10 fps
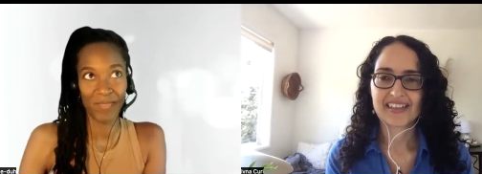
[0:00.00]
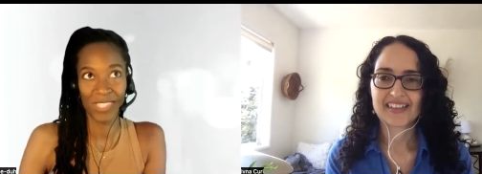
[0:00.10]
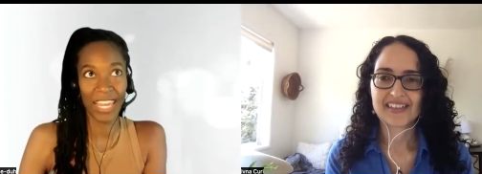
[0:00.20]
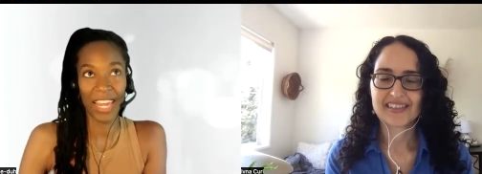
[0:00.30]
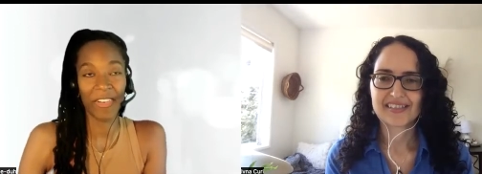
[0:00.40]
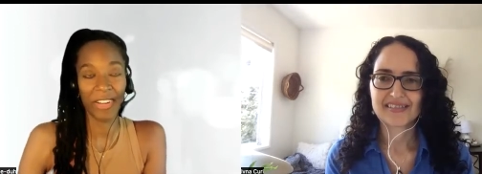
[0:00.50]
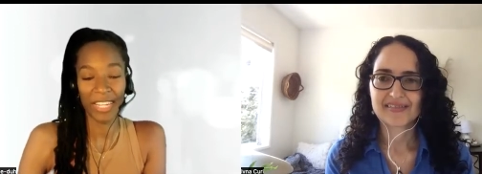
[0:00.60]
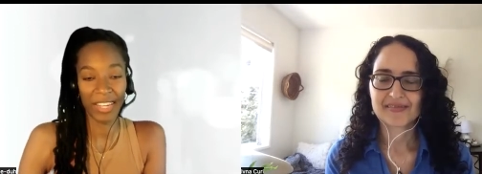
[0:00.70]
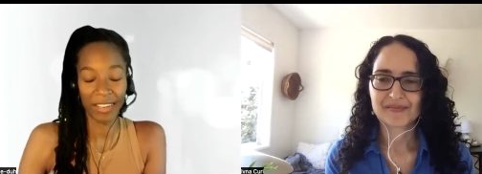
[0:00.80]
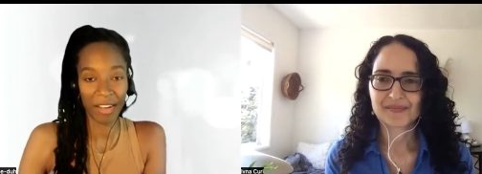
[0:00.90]

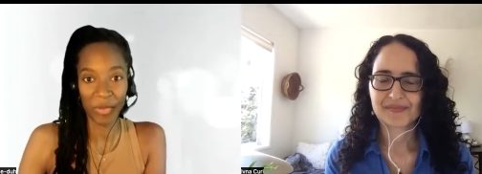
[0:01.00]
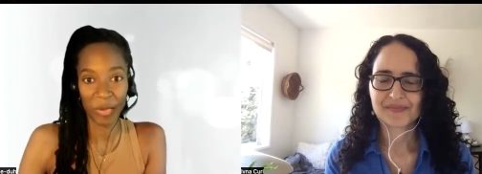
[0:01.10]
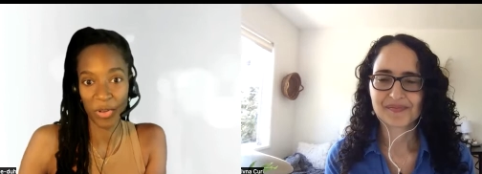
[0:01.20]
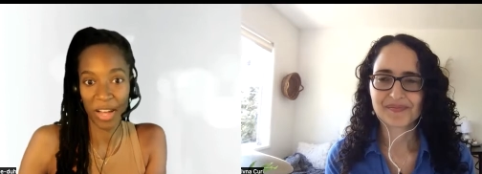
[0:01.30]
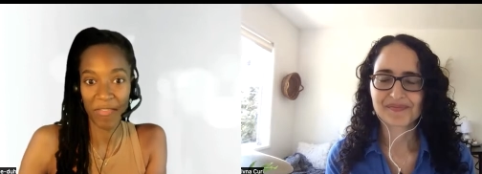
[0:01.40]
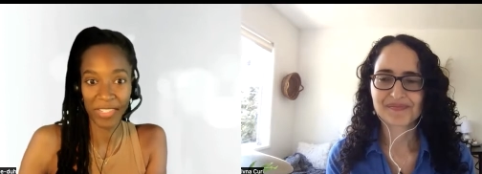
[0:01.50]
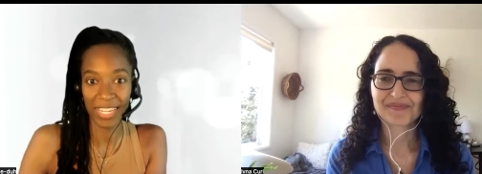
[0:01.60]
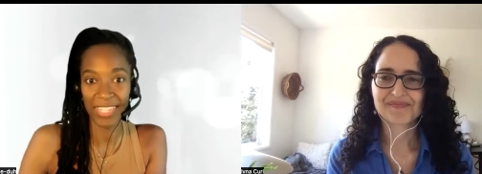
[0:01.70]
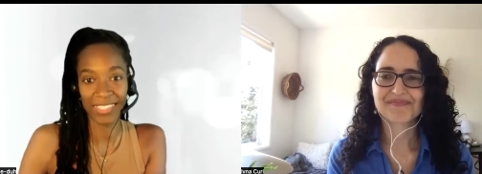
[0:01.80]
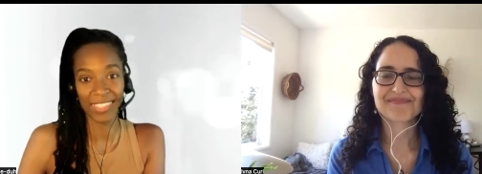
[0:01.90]
Speaker 1: scary, uncomfortable
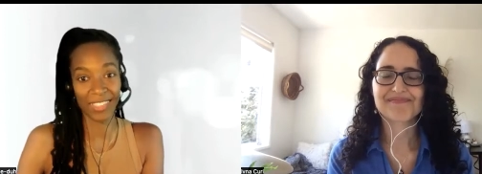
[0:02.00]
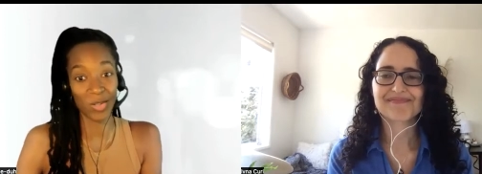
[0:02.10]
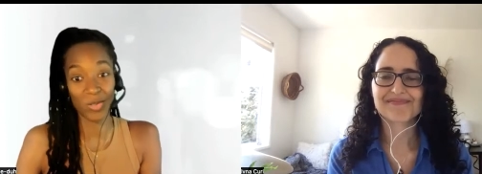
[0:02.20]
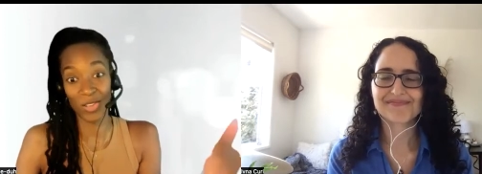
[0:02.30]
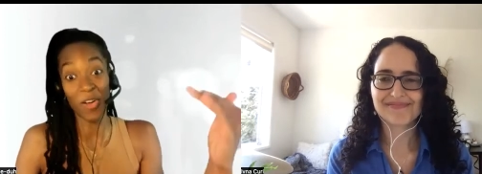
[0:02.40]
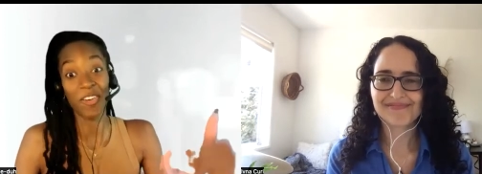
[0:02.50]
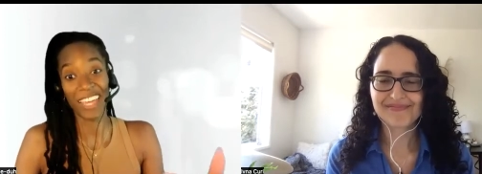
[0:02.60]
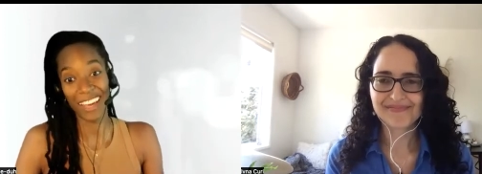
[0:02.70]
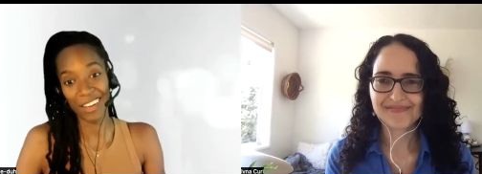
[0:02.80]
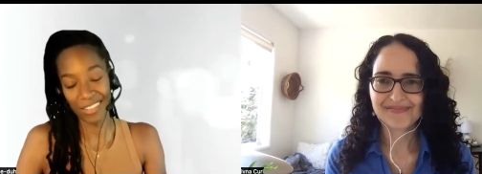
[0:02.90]
conversations, those all
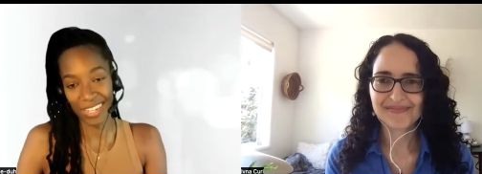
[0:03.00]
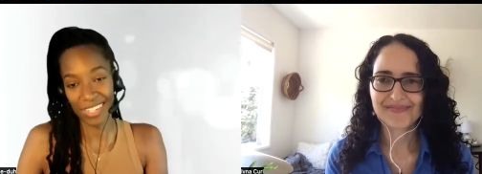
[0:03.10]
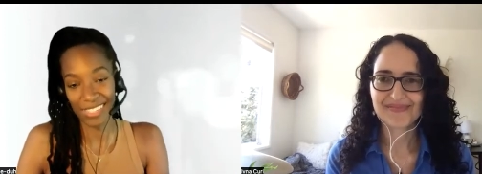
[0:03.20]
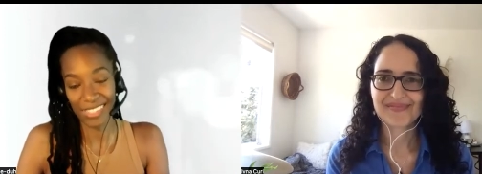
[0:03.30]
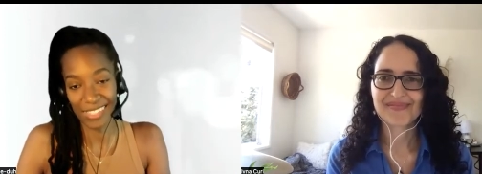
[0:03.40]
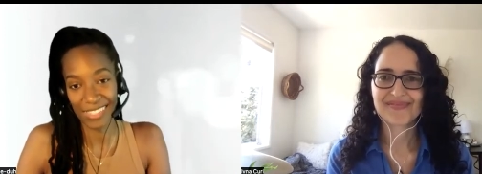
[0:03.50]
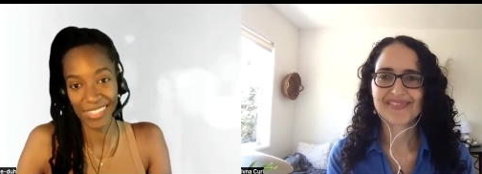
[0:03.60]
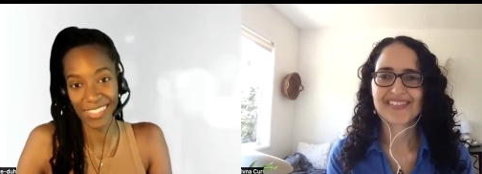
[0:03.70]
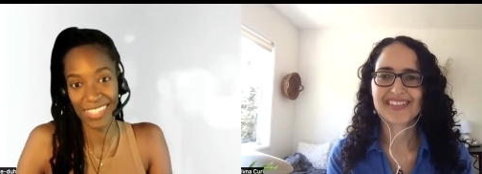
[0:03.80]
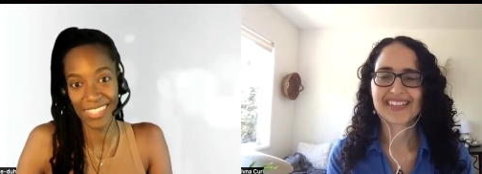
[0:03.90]
count as
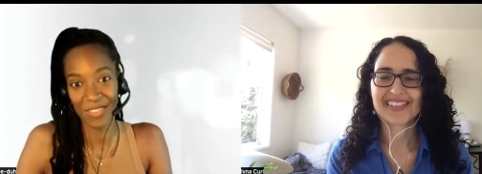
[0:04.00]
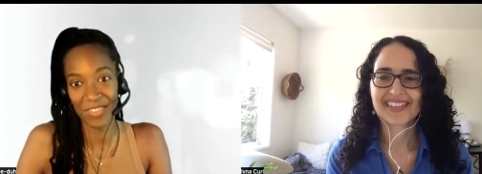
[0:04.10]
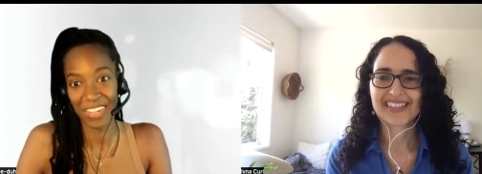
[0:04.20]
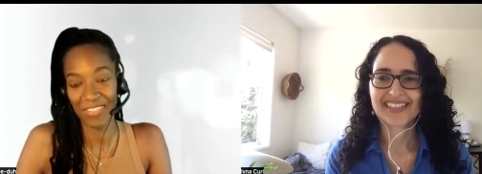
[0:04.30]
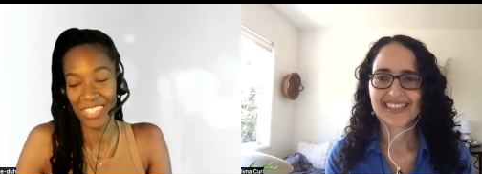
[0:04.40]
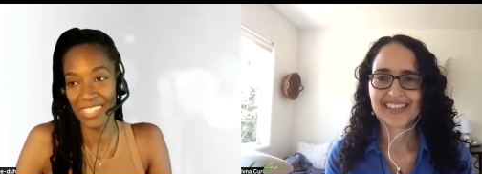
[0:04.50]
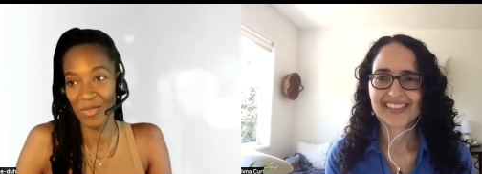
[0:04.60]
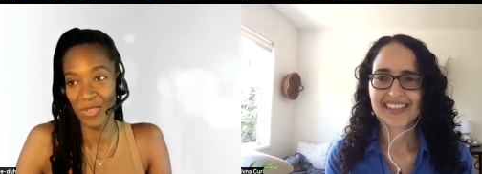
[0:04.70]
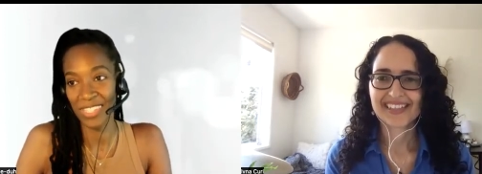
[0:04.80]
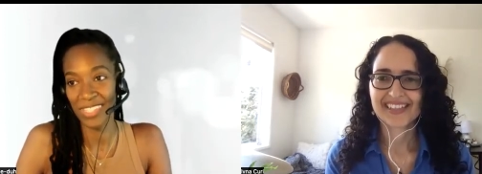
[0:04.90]
as self
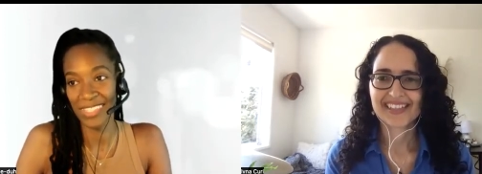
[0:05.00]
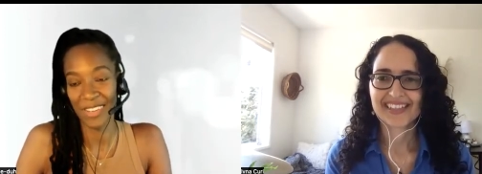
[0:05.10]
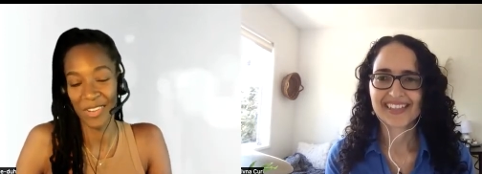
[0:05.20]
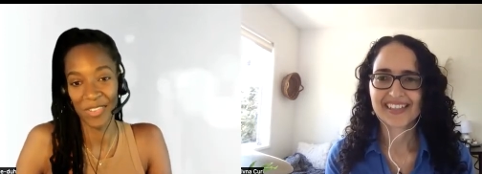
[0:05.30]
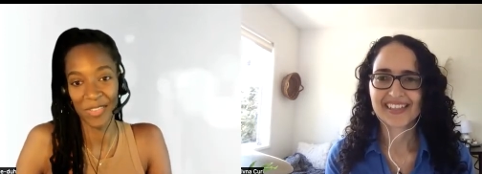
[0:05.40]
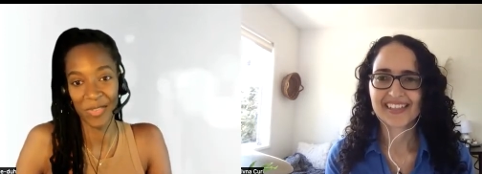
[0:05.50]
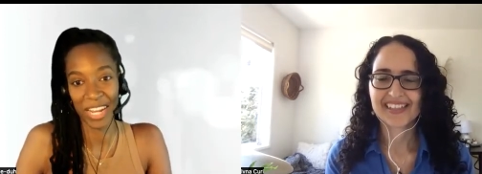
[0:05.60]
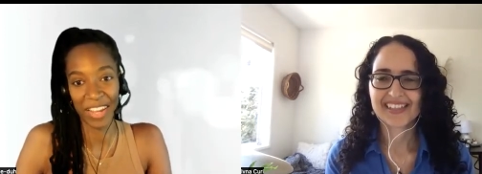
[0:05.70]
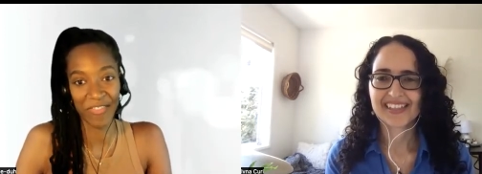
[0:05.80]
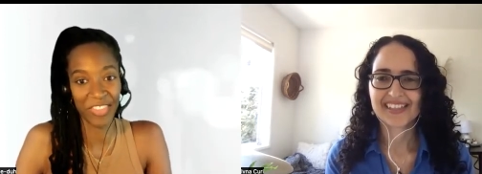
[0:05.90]
advocacy wins. So
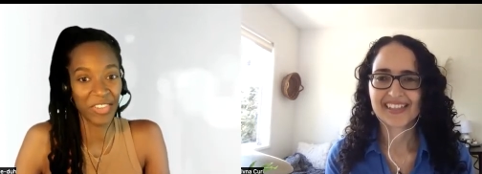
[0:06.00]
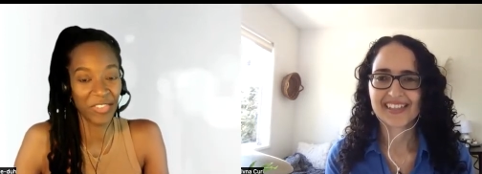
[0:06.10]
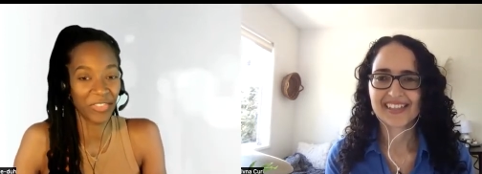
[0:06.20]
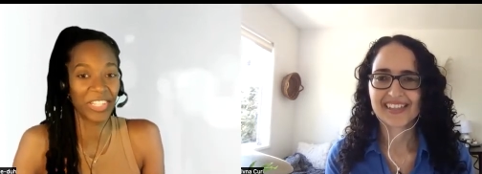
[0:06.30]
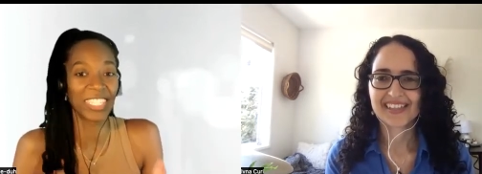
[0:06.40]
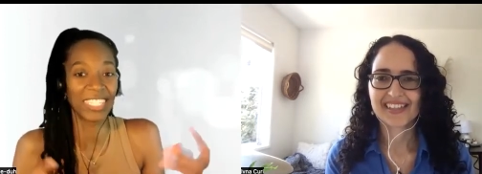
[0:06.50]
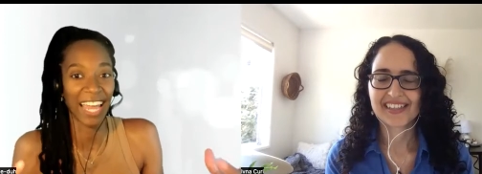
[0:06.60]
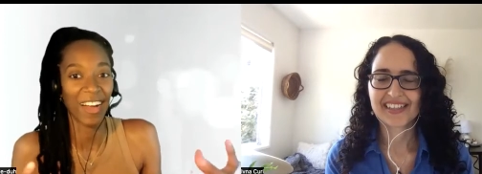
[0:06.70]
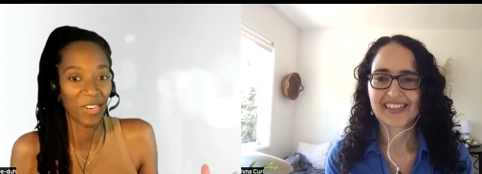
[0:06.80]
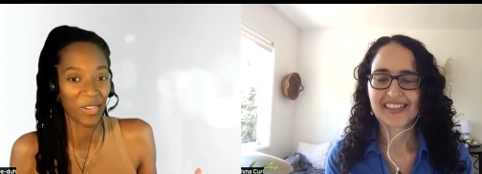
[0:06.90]
when I feel freaked
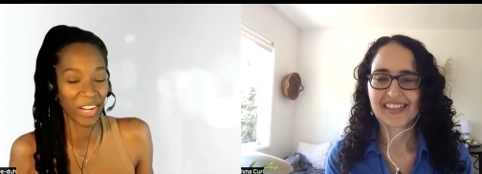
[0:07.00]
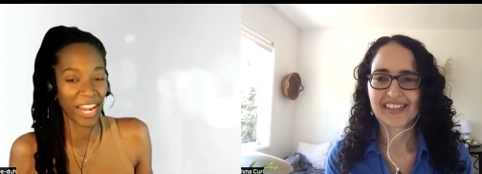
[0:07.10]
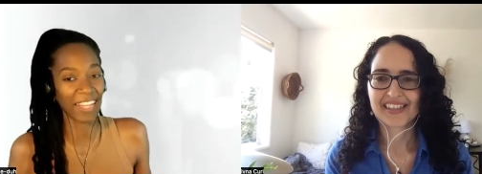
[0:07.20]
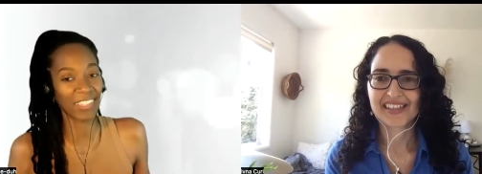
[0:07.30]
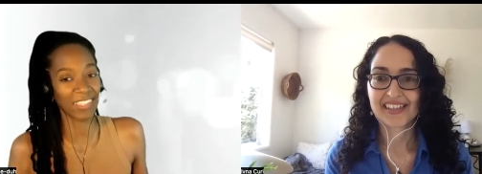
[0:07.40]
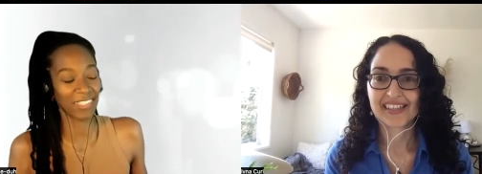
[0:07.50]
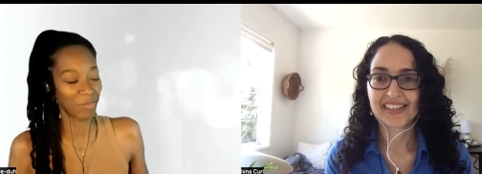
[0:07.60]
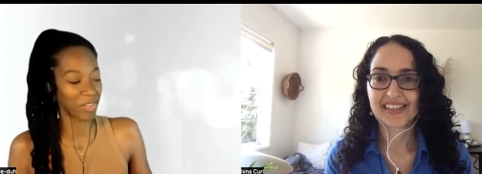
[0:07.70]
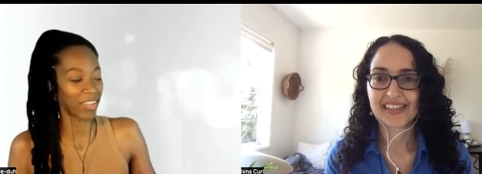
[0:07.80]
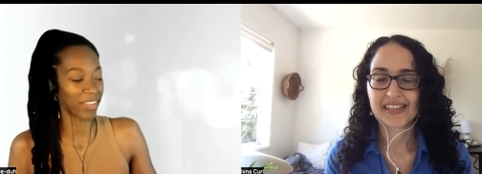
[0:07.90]
out or anxious,
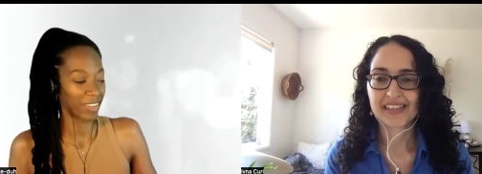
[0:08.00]
I'm like,